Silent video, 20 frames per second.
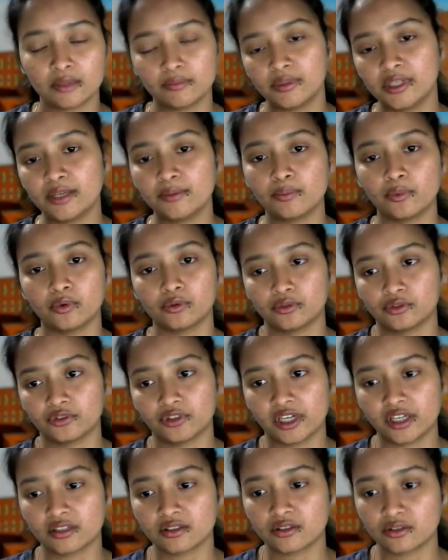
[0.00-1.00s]
Ghibli
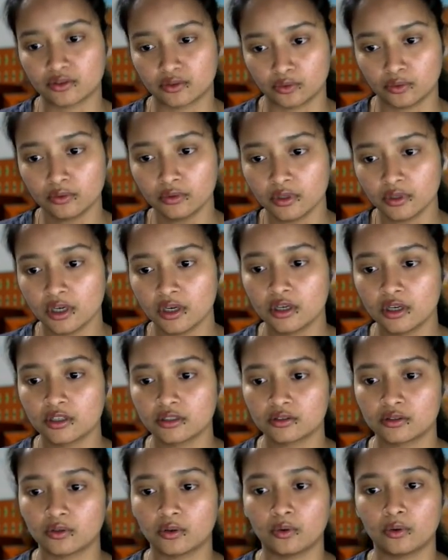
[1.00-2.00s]
portraits too.
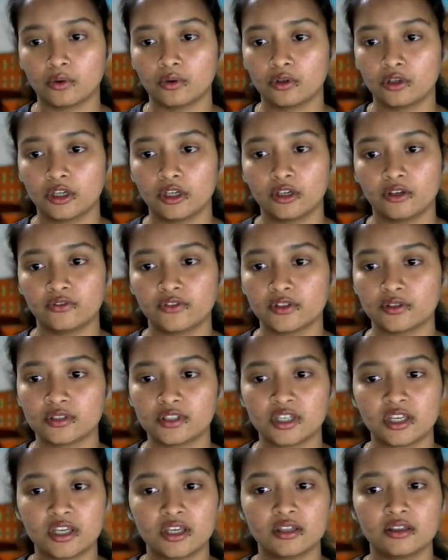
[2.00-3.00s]
So if
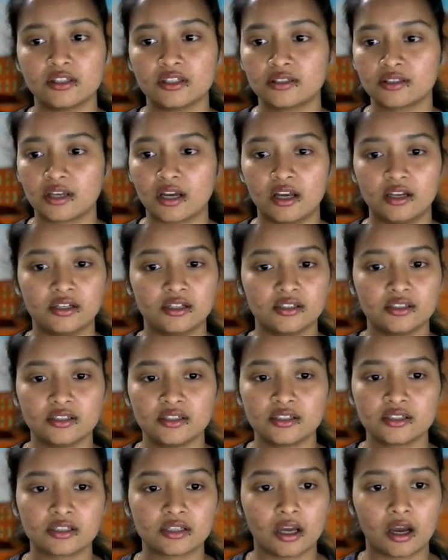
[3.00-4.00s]
you see, these
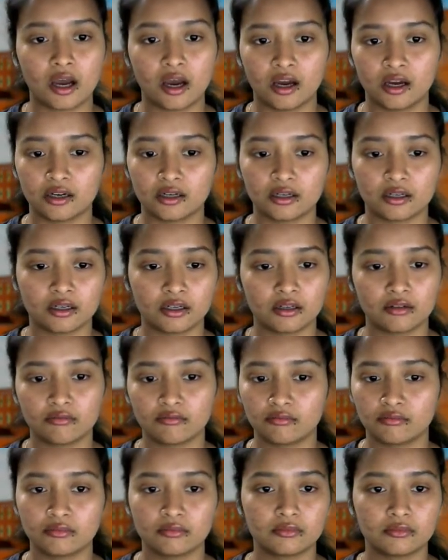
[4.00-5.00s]
colors are
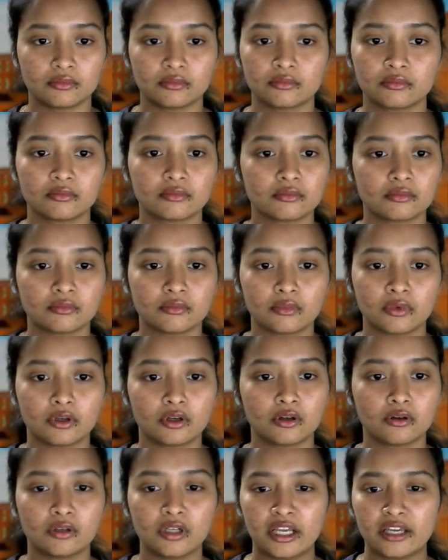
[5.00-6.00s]

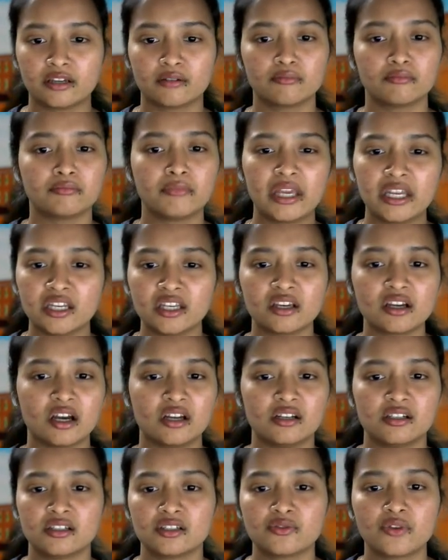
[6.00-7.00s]
like many
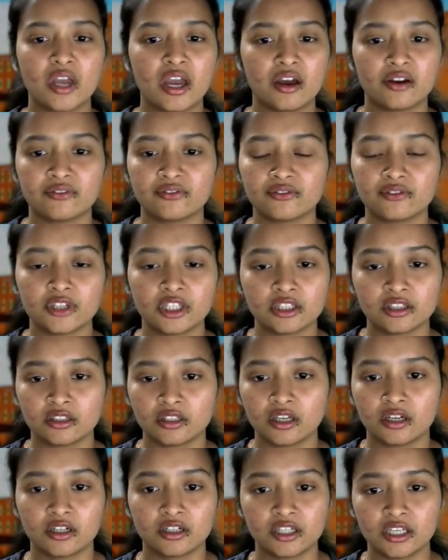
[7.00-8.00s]
colors we have
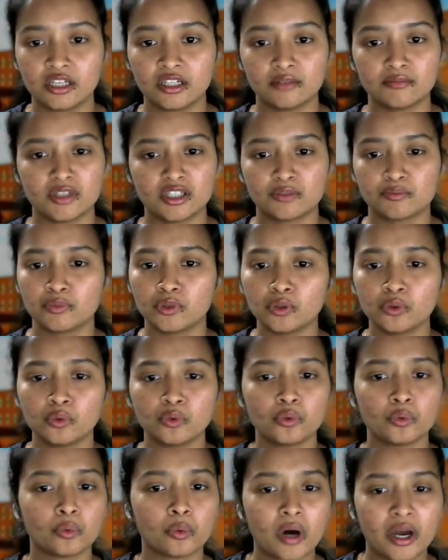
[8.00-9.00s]
in the real image:
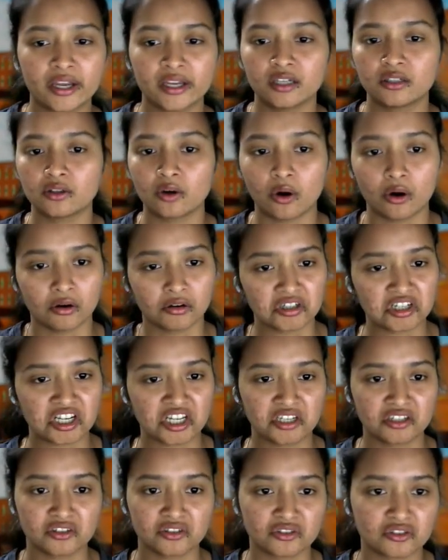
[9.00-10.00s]
blue, white,
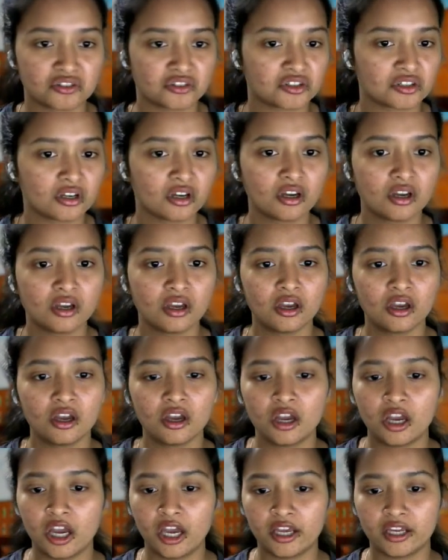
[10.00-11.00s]
orange,
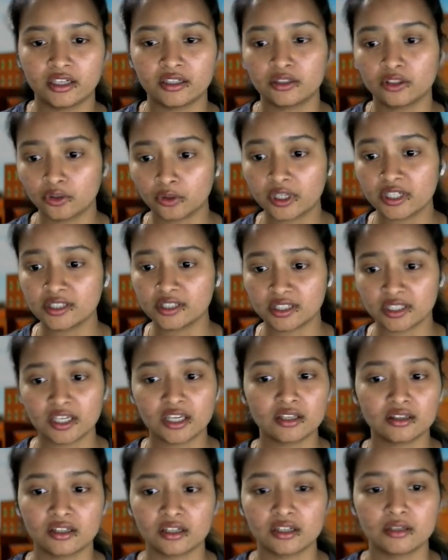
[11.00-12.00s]
and you can
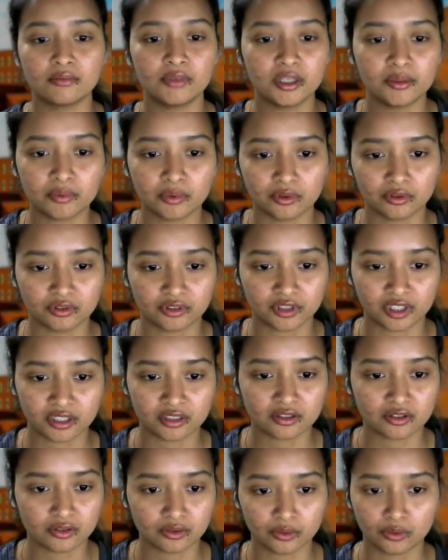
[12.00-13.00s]
see in the Ghibli
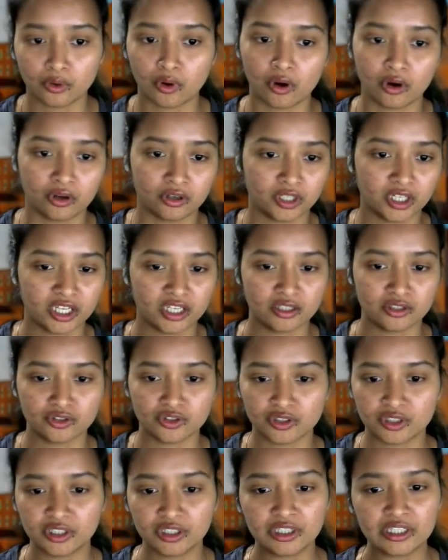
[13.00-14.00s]
portraits too,
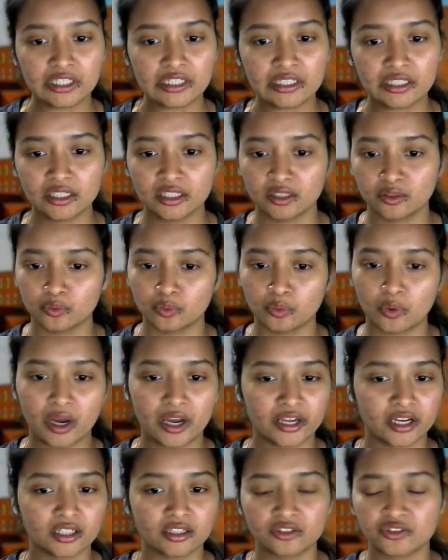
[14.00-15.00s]
orange, green,
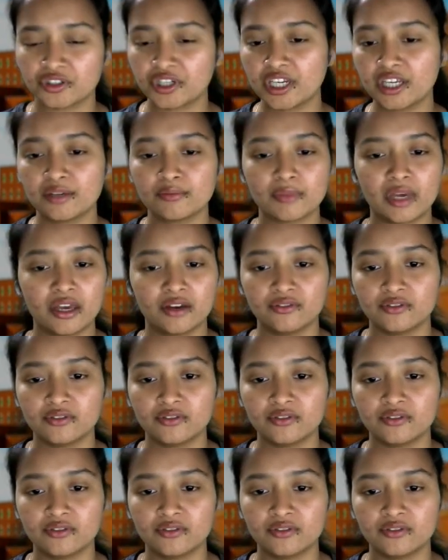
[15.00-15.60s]
white, cream,